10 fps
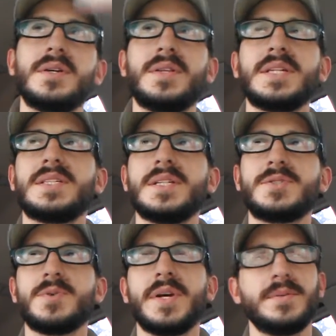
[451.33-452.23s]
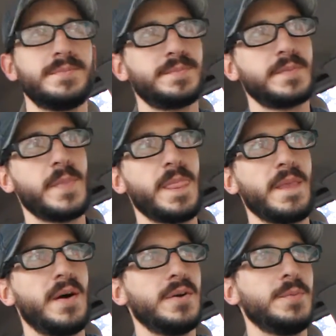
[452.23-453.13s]
That's not straight.
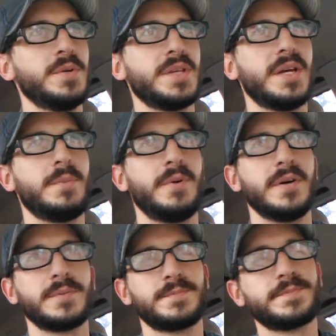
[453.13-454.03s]
Oh, you put that up wrong.